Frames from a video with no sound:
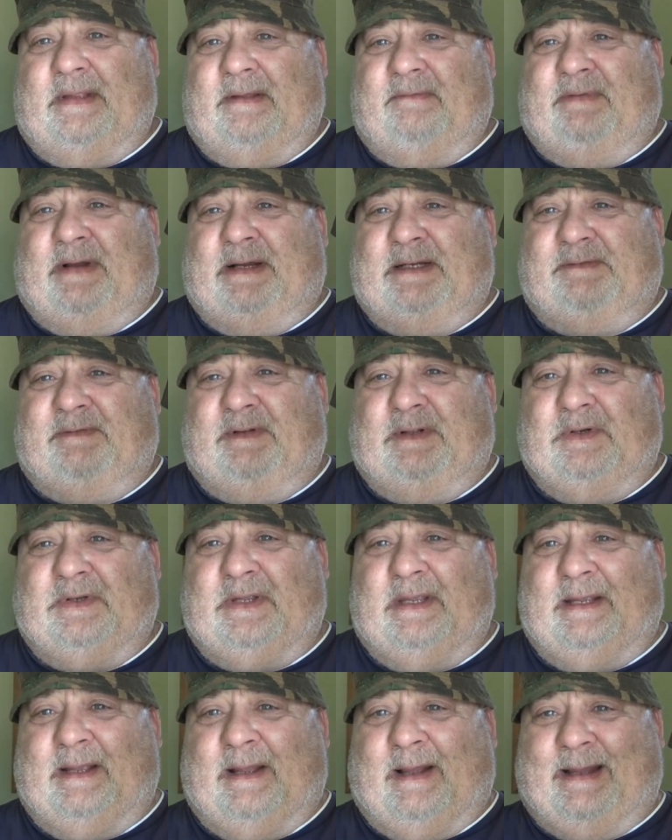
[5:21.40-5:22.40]
Thanks for
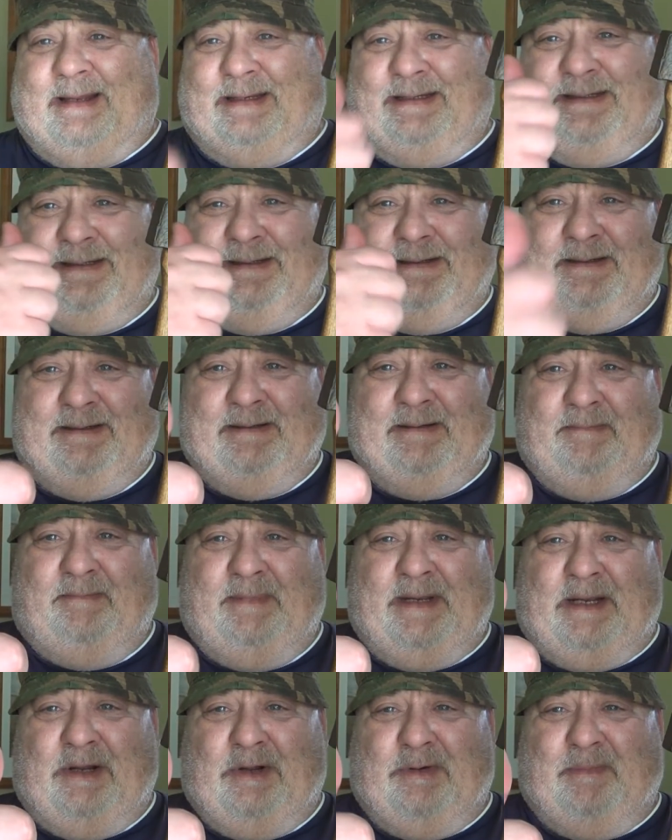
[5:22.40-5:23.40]
looking, guys.
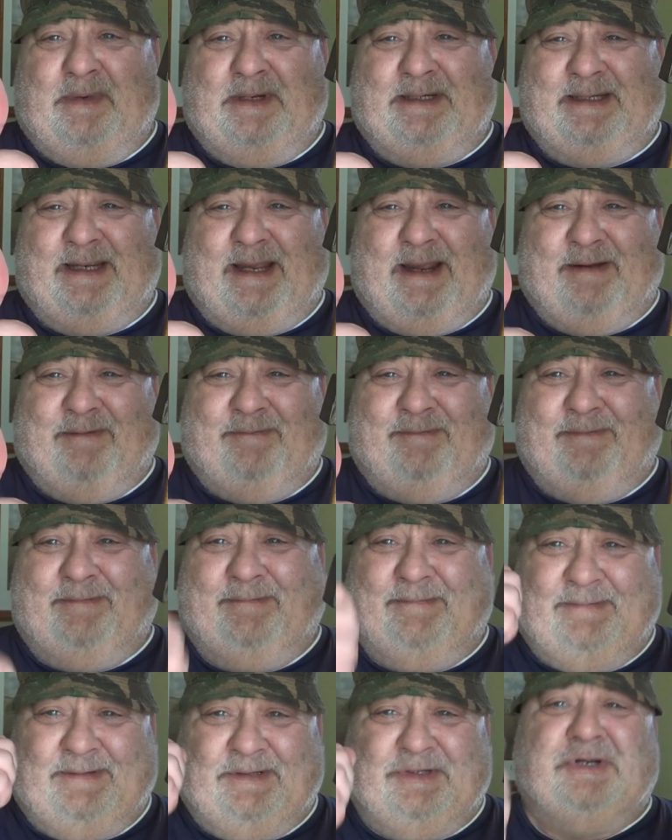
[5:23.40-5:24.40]
Be good, be safe.
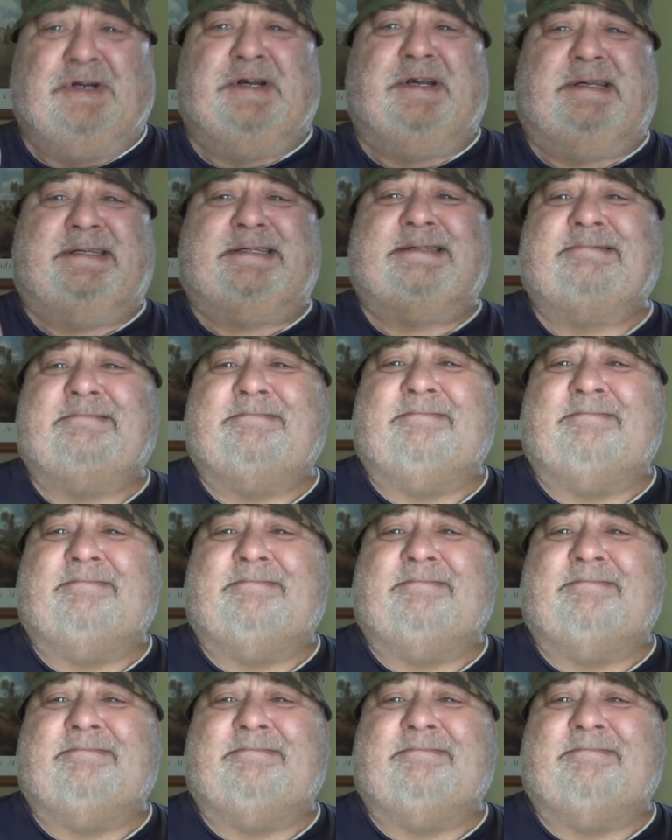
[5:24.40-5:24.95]
Cheers.